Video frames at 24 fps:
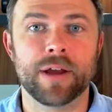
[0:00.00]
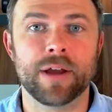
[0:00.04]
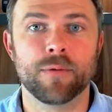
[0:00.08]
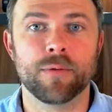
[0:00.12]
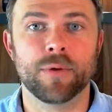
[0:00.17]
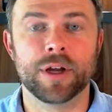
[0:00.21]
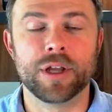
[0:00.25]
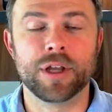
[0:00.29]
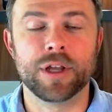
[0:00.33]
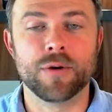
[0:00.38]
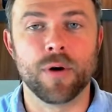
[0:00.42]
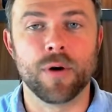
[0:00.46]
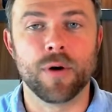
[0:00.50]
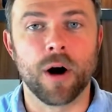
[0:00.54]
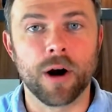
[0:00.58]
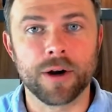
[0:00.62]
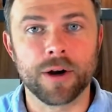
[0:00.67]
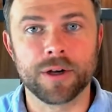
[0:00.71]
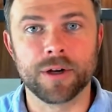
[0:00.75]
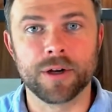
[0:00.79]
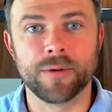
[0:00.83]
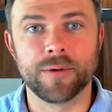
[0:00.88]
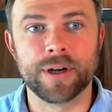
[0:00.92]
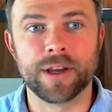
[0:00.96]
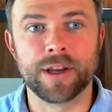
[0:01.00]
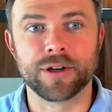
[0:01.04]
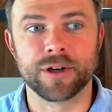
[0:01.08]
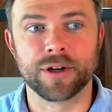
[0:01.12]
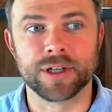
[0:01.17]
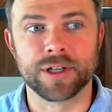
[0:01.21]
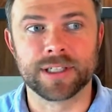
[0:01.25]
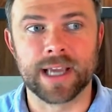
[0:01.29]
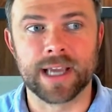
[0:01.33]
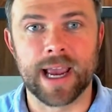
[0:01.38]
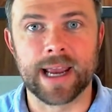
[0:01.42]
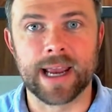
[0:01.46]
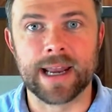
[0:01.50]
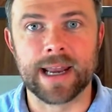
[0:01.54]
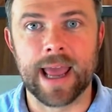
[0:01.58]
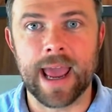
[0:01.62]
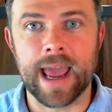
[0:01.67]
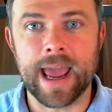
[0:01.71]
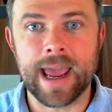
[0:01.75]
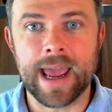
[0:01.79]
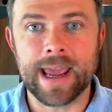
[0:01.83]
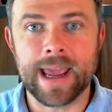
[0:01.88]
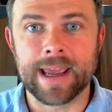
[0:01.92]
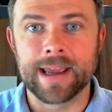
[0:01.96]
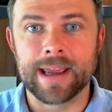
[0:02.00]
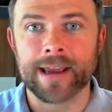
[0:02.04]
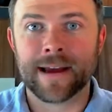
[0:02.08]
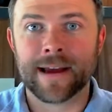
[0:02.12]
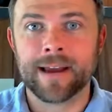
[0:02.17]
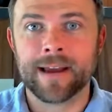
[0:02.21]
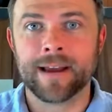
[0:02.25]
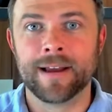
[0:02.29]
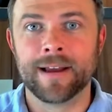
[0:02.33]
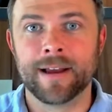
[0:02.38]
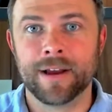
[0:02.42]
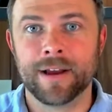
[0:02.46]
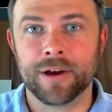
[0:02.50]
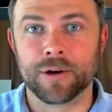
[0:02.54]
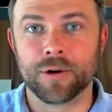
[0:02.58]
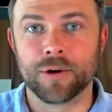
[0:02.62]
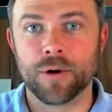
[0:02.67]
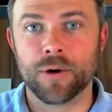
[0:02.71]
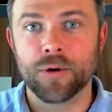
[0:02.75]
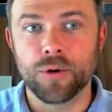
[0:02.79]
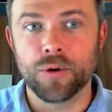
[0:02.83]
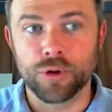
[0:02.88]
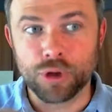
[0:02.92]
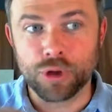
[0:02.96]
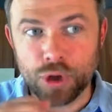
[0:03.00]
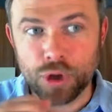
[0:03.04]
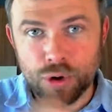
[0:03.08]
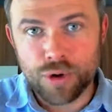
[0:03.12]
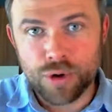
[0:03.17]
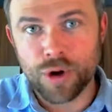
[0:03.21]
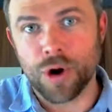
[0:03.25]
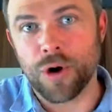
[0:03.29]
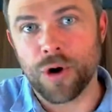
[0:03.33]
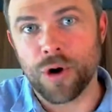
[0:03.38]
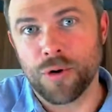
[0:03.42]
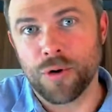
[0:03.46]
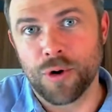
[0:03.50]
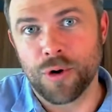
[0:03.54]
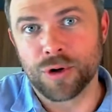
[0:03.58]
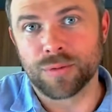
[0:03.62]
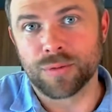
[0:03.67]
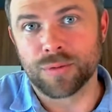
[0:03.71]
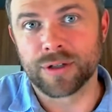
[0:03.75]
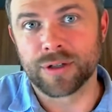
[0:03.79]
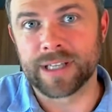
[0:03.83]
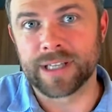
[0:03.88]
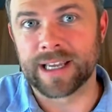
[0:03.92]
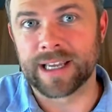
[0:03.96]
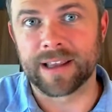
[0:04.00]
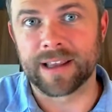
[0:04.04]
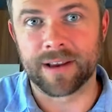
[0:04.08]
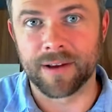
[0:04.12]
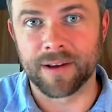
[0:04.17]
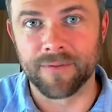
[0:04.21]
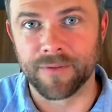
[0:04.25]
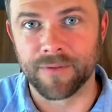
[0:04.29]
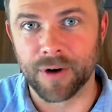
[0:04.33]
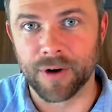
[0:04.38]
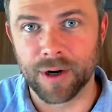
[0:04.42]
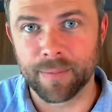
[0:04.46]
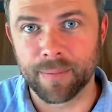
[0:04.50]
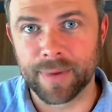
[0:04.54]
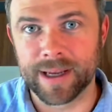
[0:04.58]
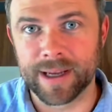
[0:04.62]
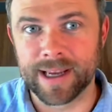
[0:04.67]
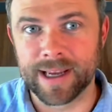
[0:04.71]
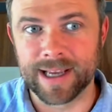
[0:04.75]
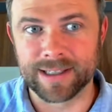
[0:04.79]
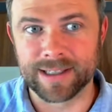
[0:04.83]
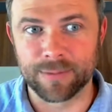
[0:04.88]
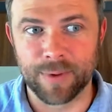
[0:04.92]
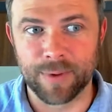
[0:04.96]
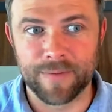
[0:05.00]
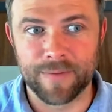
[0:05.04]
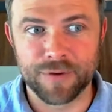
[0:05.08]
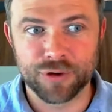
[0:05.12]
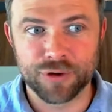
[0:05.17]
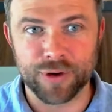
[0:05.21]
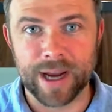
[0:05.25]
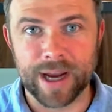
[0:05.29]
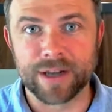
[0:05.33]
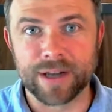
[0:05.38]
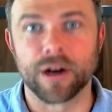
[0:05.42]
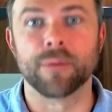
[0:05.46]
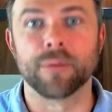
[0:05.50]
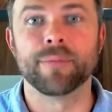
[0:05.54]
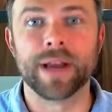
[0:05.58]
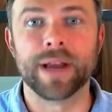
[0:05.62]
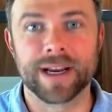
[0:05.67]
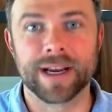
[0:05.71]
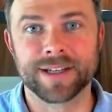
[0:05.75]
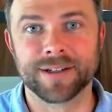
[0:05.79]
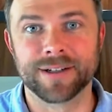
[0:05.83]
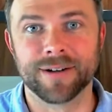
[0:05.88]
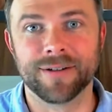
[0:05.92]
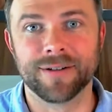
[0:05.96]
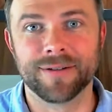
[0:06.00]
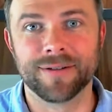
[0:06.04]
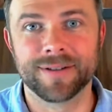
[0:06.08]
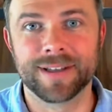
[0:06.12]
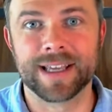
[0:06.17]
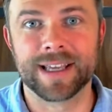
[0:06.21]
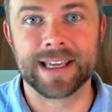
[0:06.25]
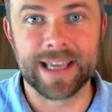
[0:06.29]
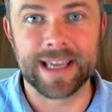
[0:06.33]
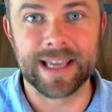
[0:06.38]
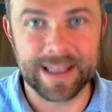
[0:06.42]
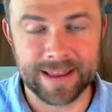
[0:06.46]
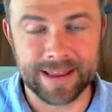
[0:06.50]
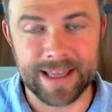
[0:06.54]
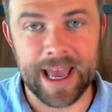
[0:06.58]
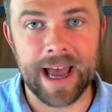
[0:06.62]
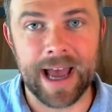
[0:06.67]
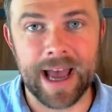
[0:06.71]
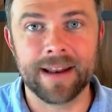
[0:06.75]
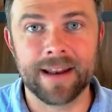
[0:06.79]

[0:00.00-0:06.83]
what you are doing is you're saying, hey, Google, you know who's most likely to convert because we've trained our pixel to get that.